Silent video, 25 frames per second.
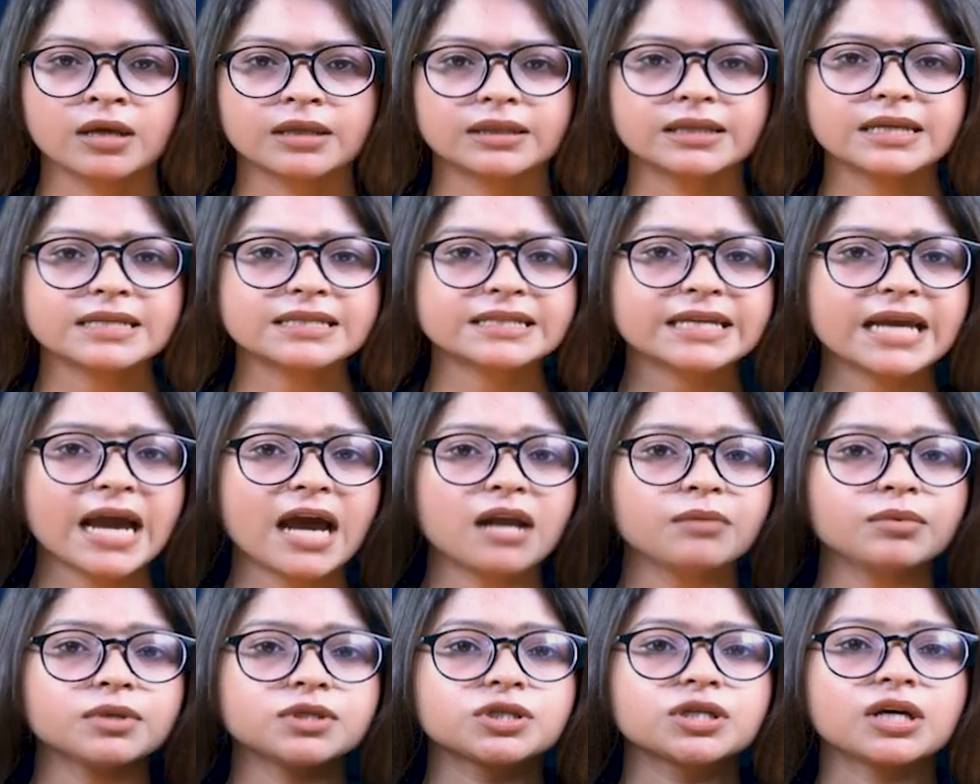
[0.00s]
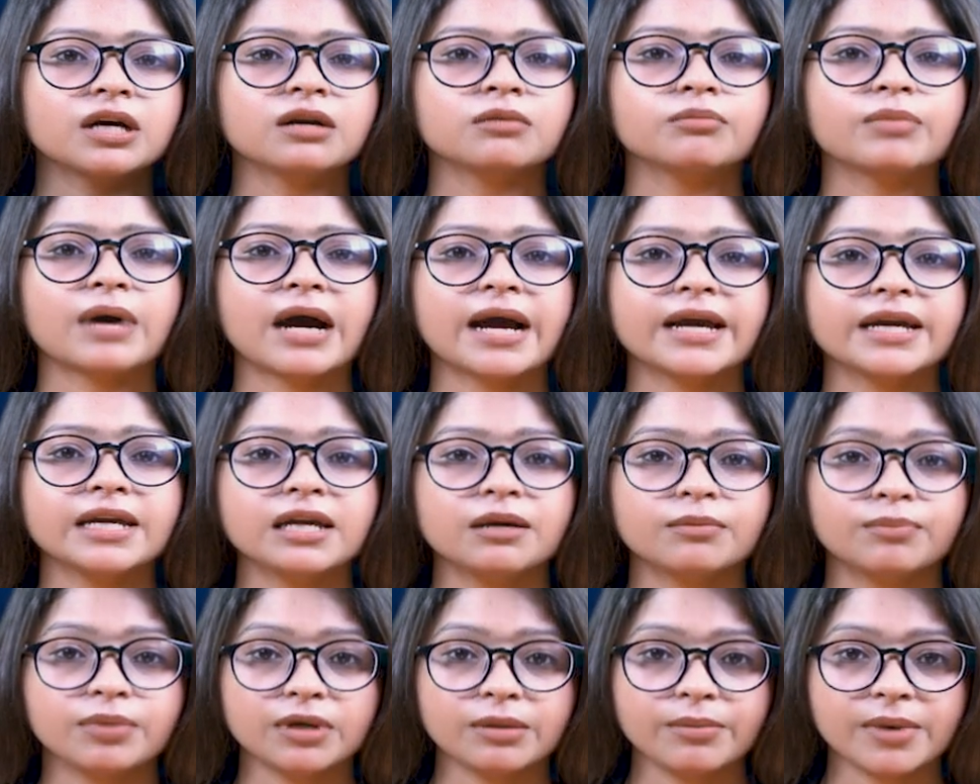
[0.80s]
This can be done by
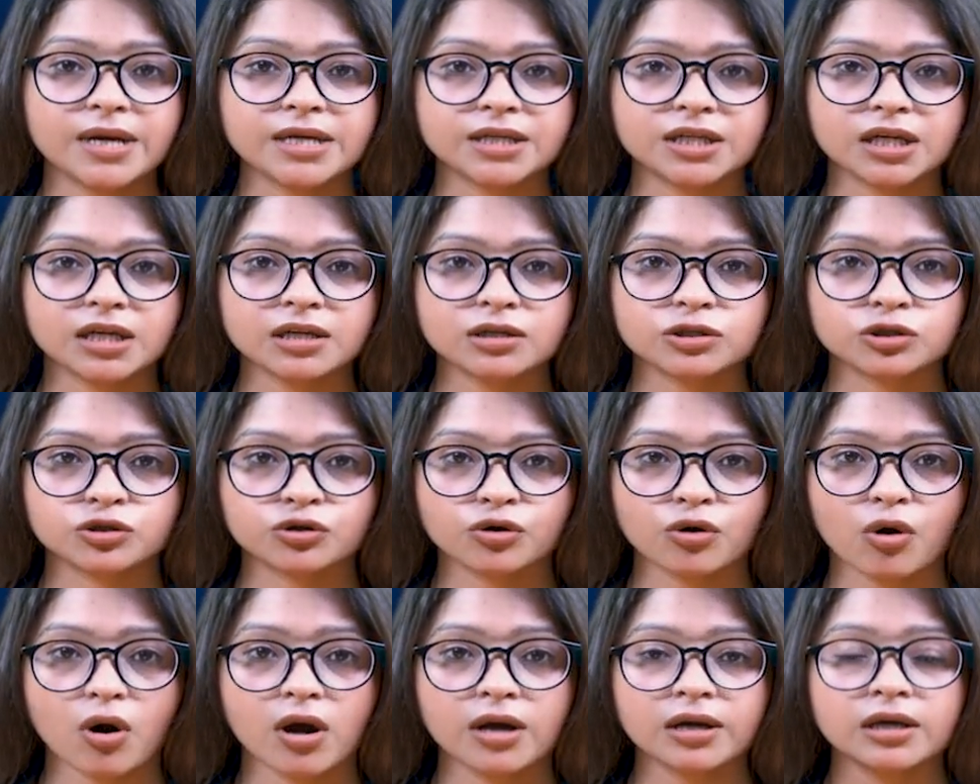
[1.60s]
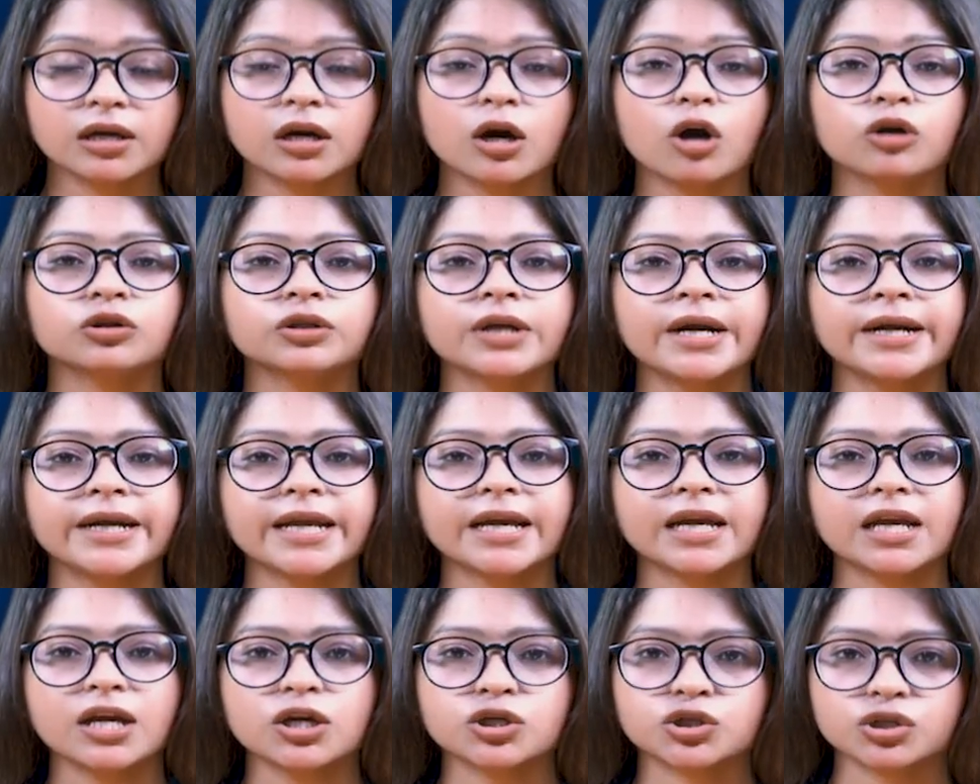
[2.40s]
implementing strong
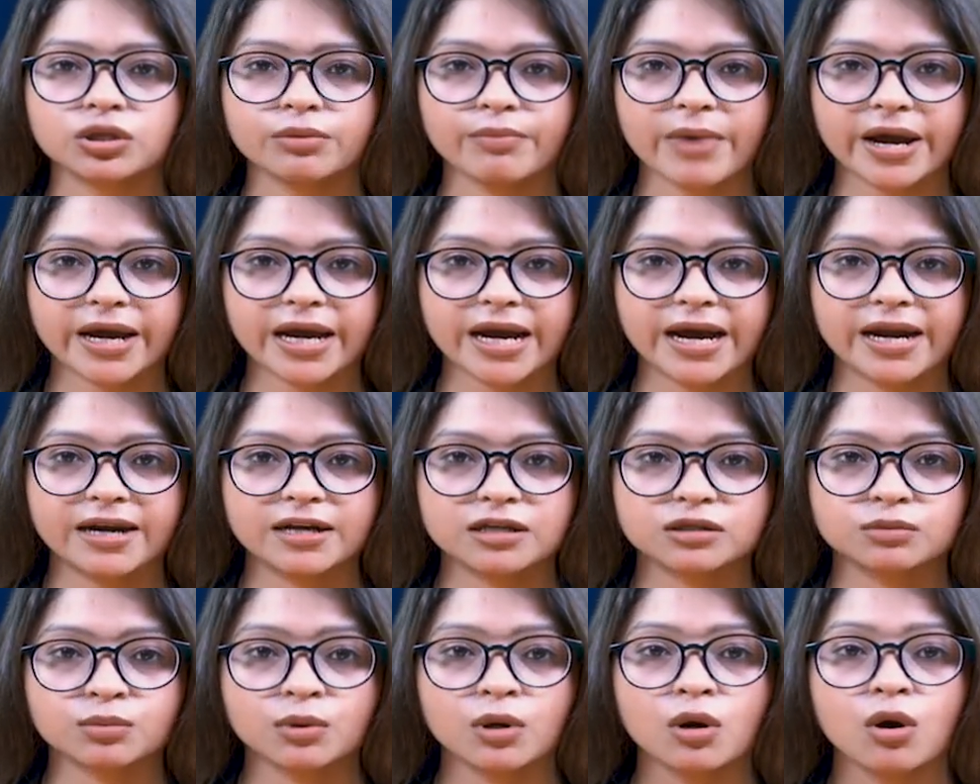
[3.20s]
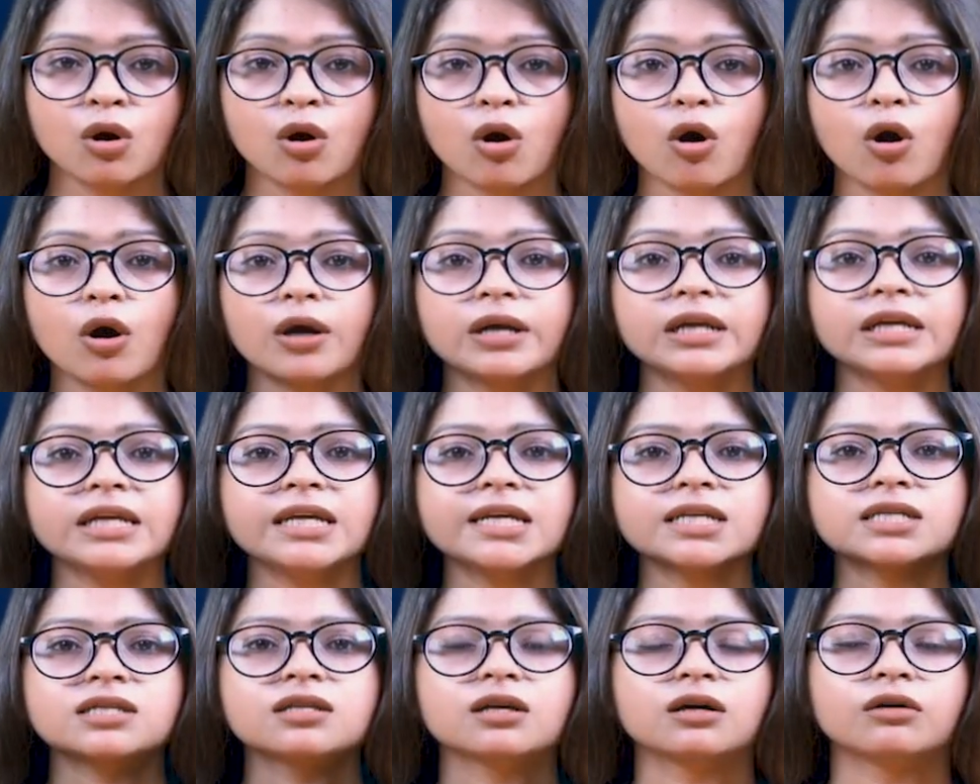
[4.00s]
authentication mechanism on
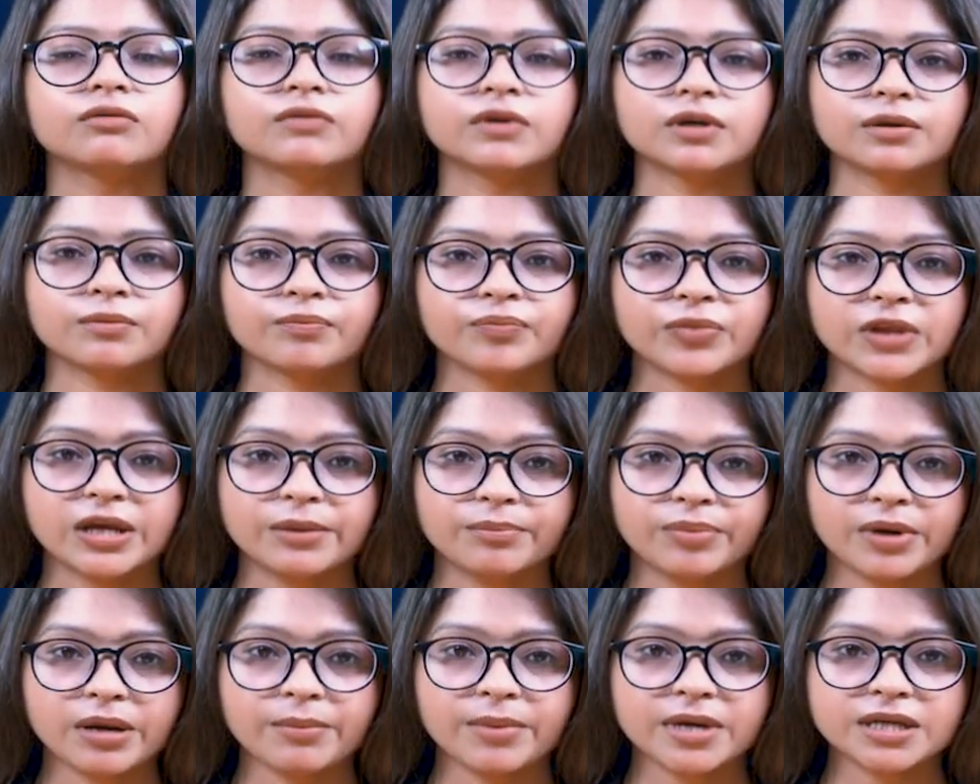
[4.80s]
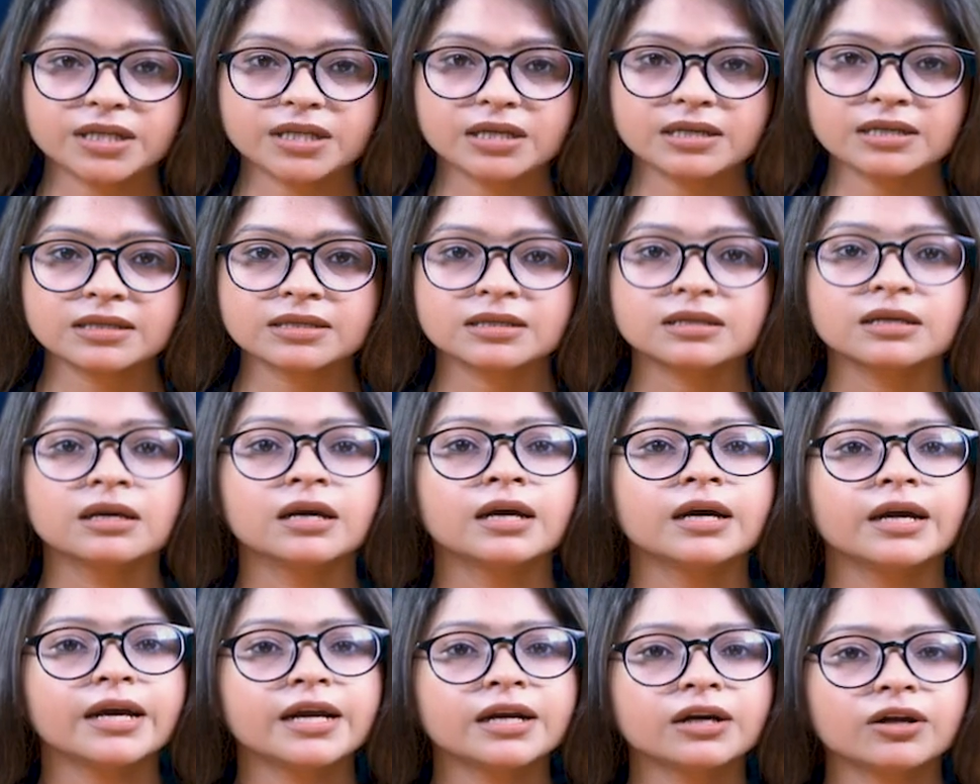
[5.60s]
each server, implementing
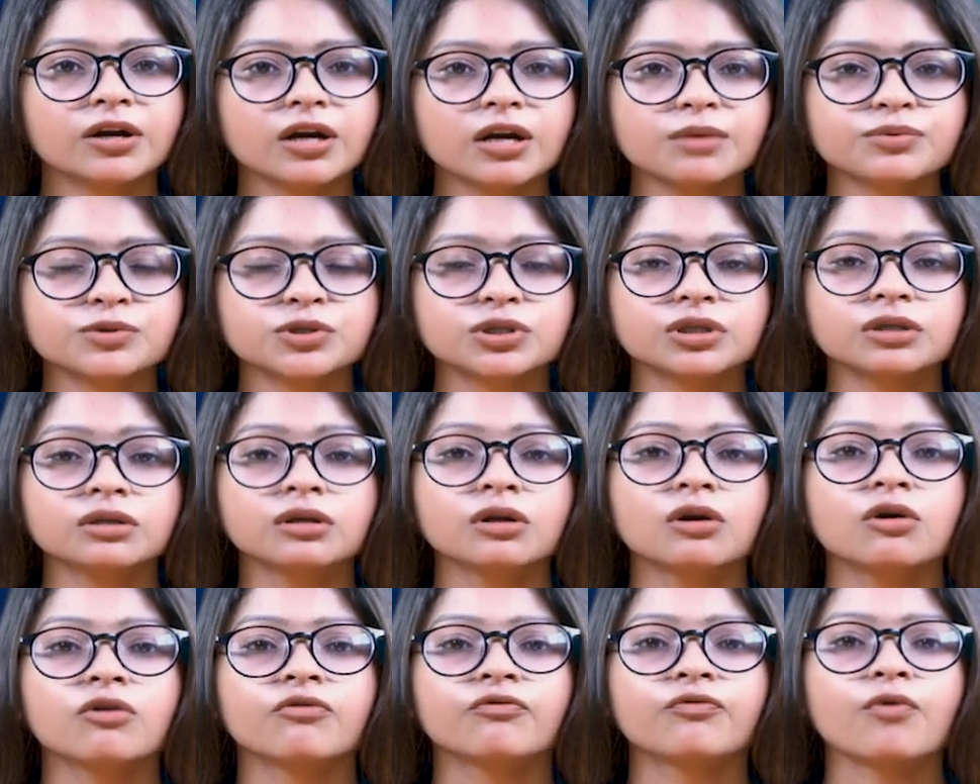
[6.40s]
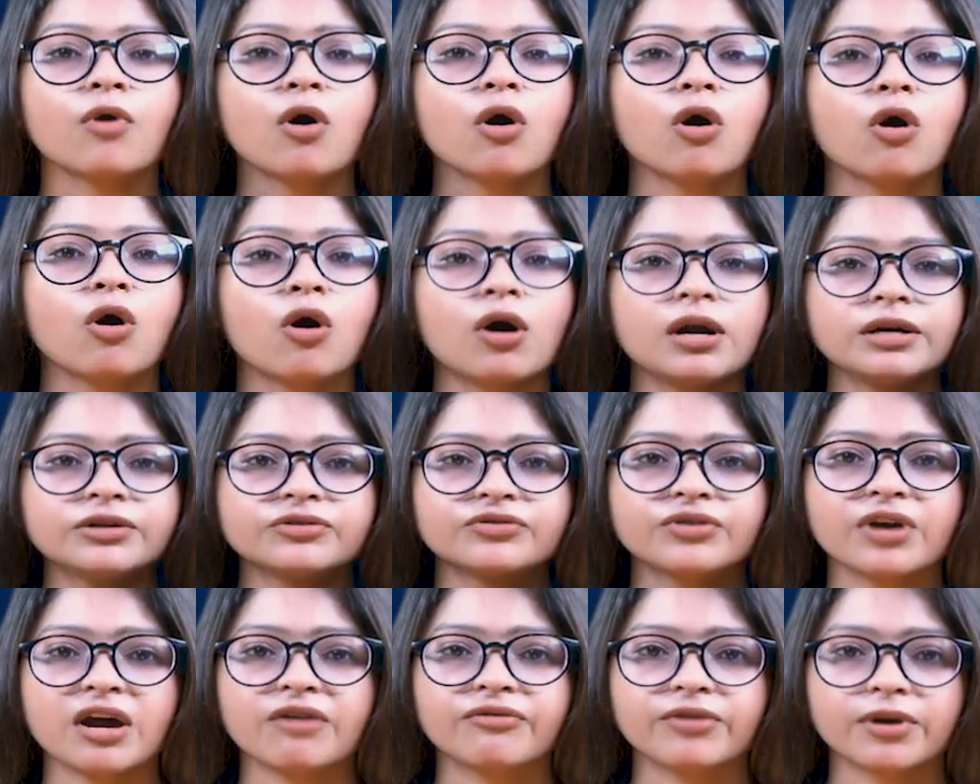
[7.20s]
encryption for all
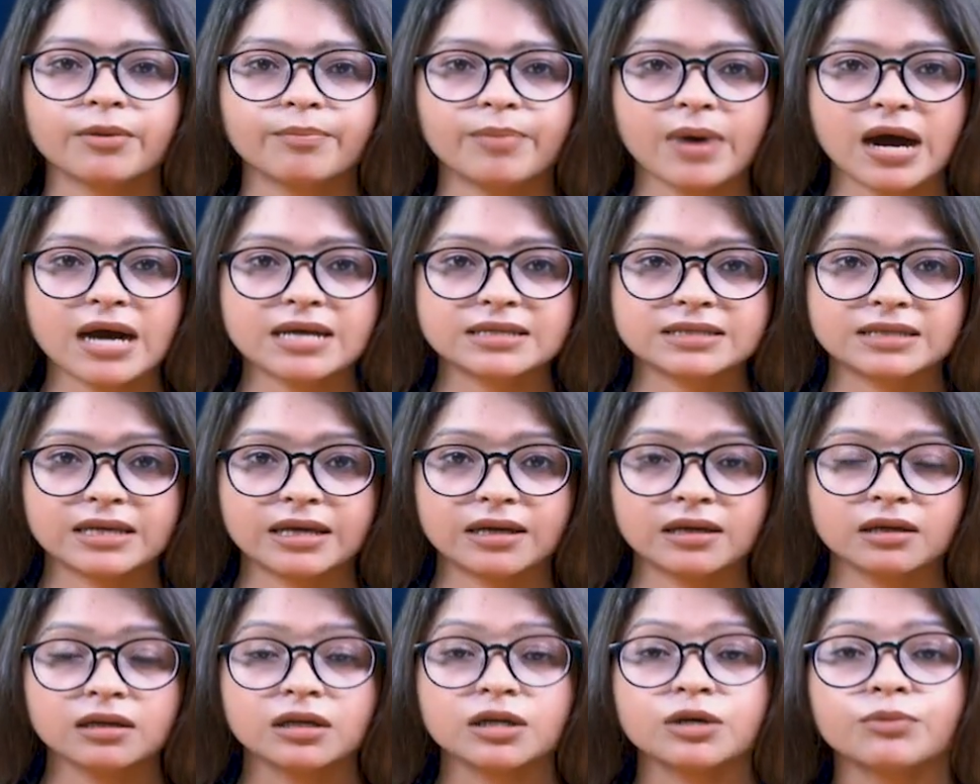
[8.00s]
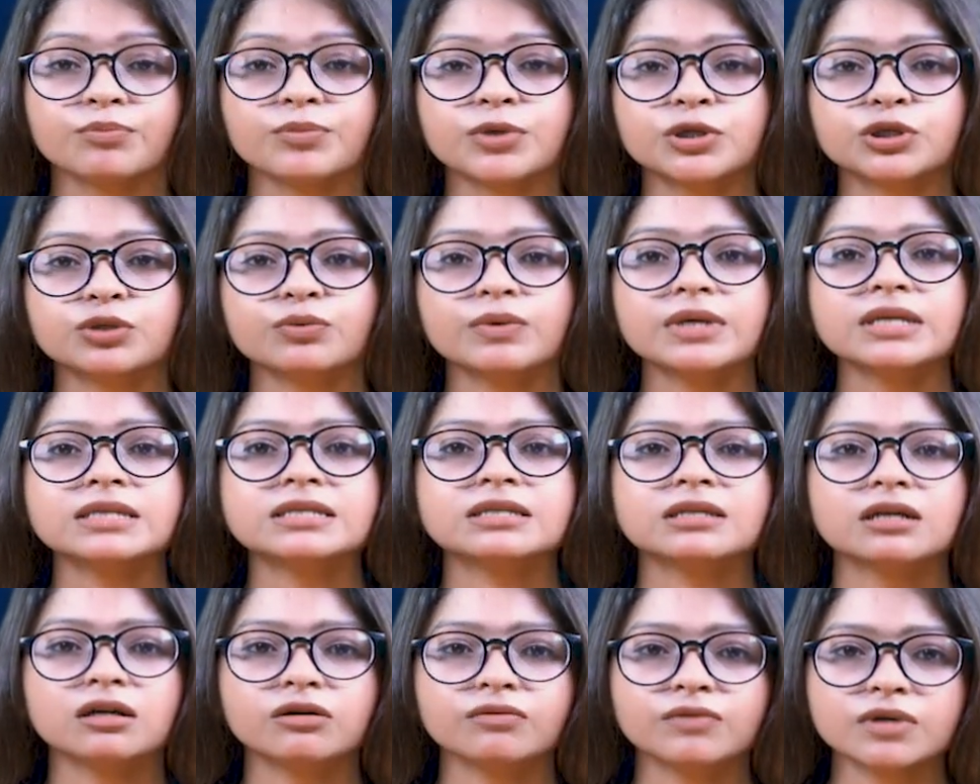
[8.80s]
traffic passing
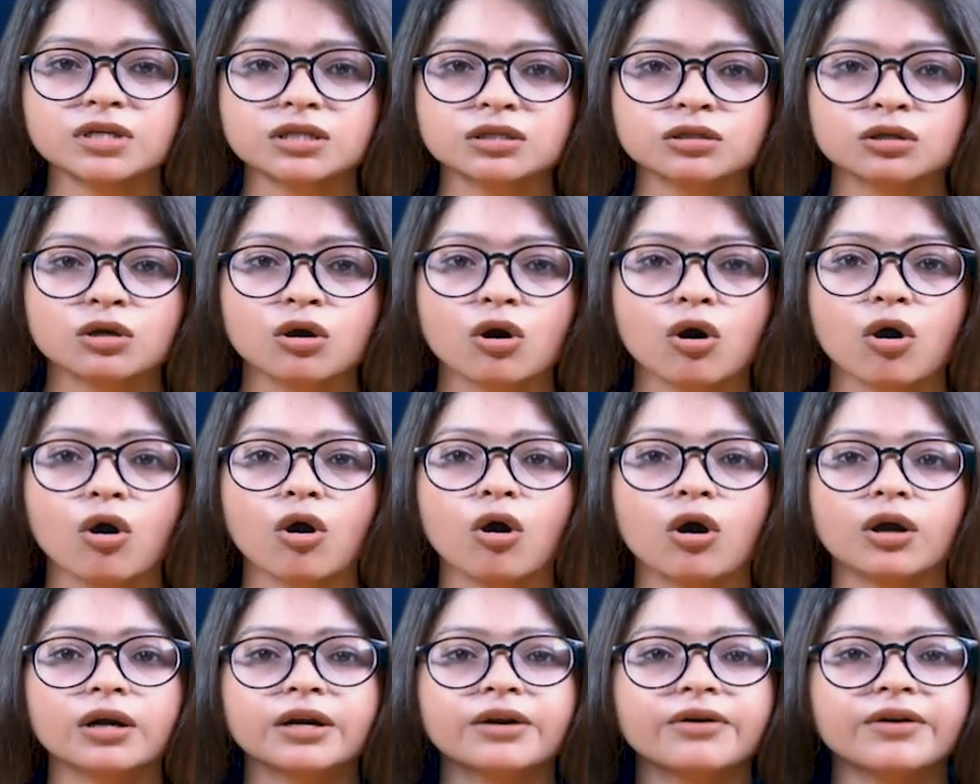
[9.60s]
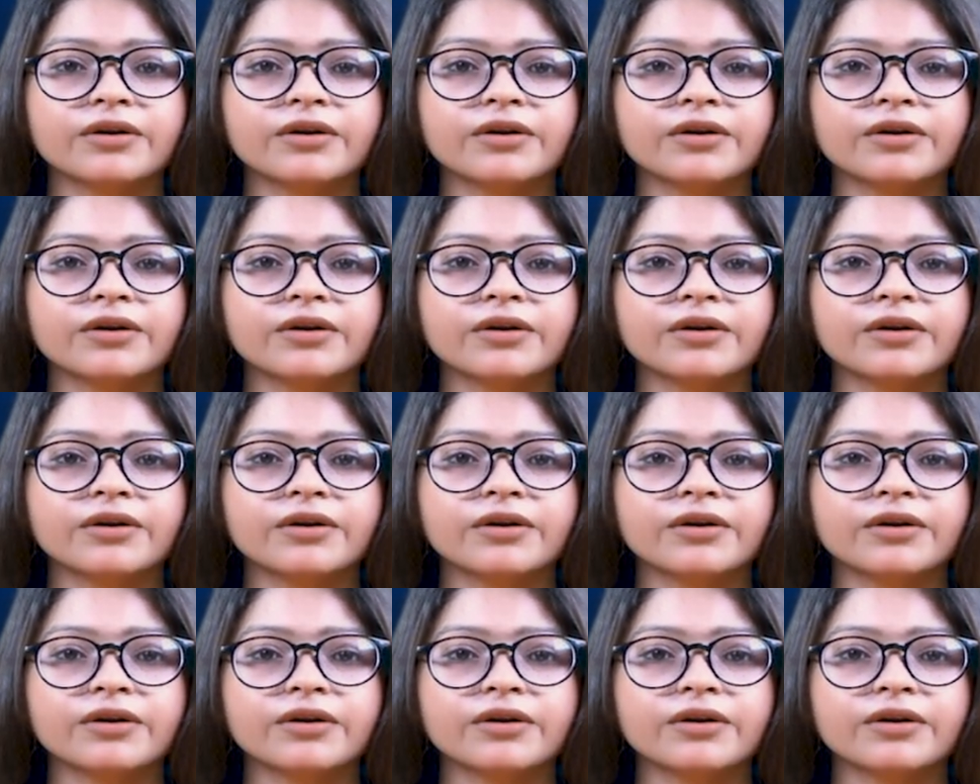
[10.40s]
between servers, or